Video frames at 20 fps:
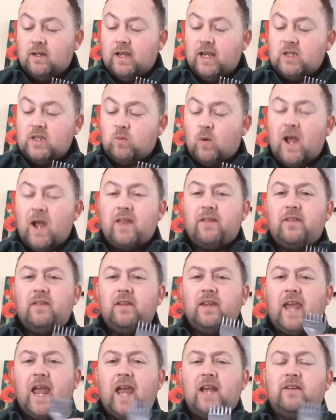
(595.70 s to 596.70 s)
it's worth
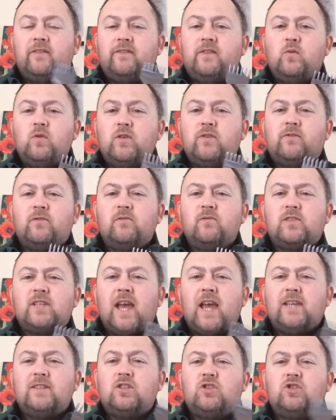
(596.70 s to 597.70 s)
getting a few different
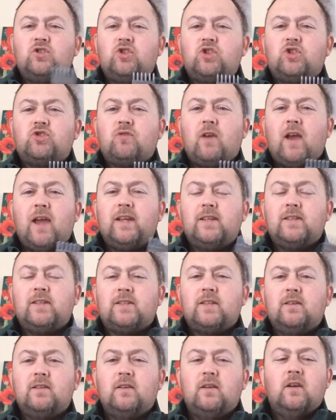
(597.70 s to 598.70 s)
sizes and just trying
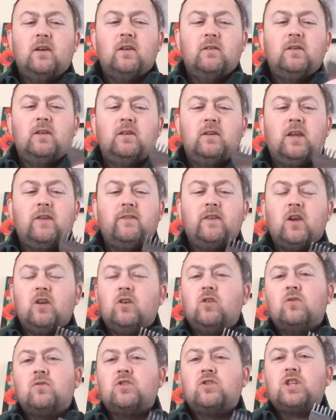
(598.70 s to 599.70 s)
to give it a
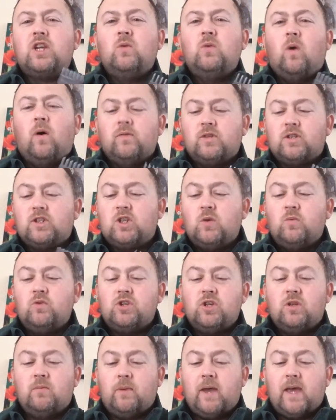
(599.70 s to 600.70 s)
go and see what
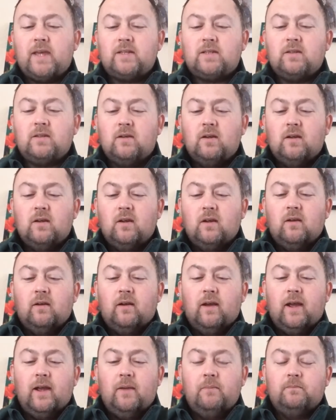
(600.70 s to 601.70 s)
suits you the best.
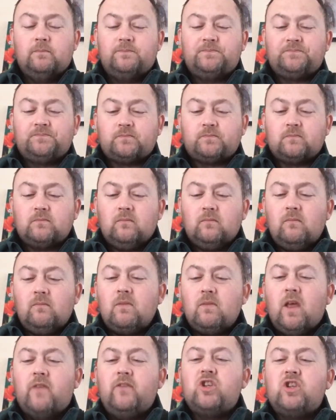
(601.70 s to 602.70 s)

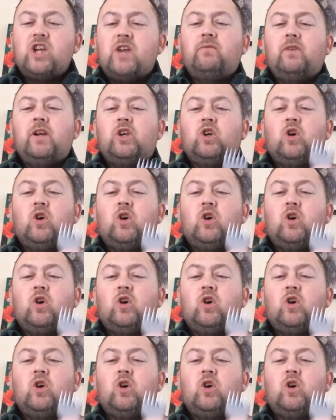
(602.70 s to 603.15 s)
They generally